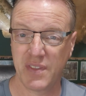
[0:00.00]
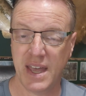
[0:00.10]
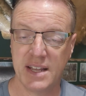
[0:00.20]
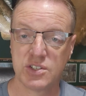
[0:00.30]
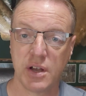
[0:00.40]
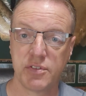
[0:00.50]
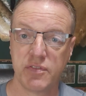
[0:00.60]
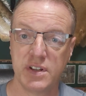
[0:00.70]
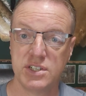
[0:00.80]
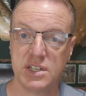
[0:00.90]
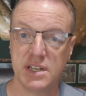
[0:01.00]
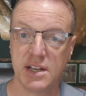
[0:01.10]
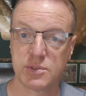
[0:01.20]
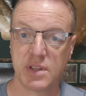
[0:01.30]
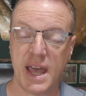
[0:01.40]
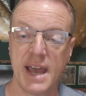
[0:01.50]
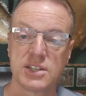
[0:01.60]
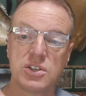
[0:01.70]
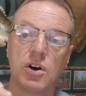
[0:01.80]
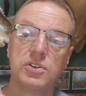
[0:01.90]
the heads off the finishing nails with a
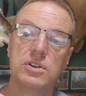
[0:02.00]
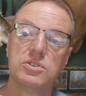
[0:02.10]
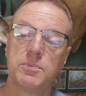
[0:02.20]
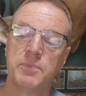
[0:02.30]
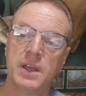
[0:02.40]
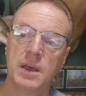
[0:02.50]
hacksaw and use them.